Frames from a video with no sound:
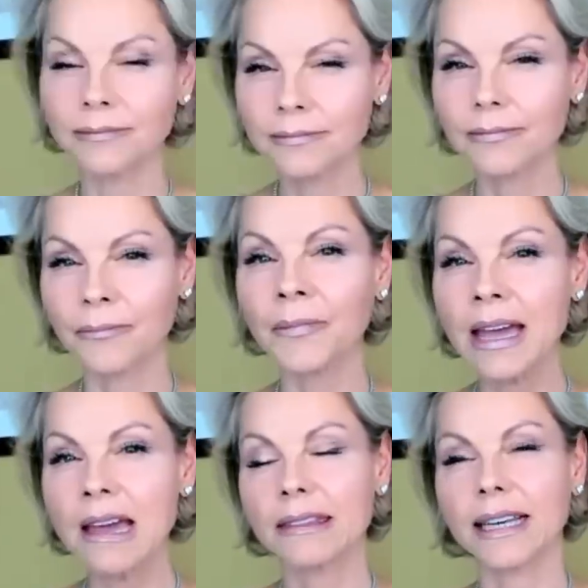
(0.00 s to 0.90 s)
Mm-hmm.
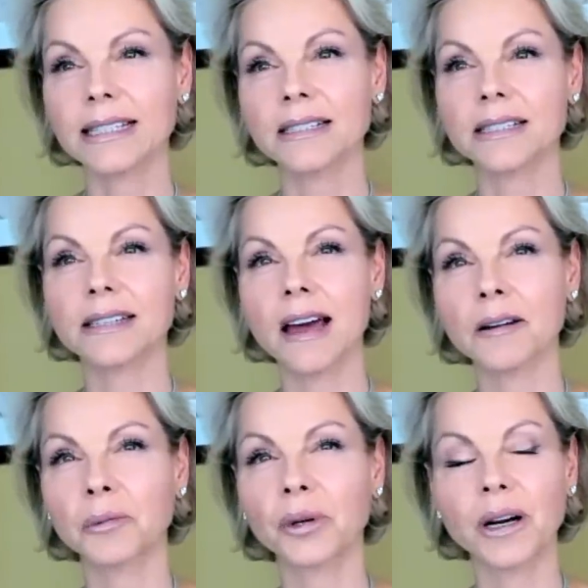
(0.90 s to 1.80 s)
That's
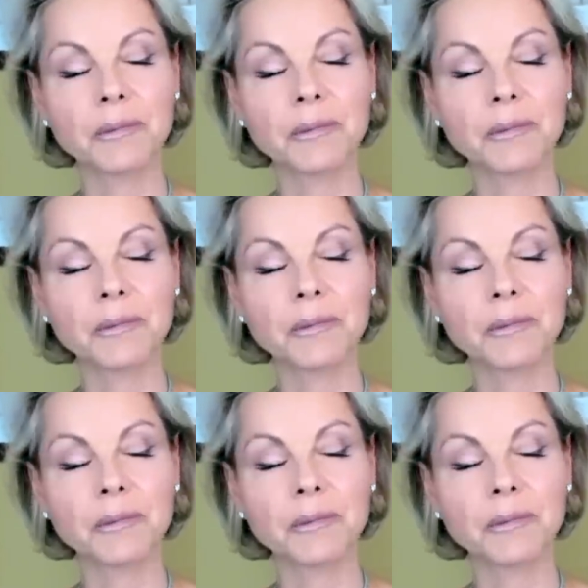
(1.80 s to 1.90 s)
understandable.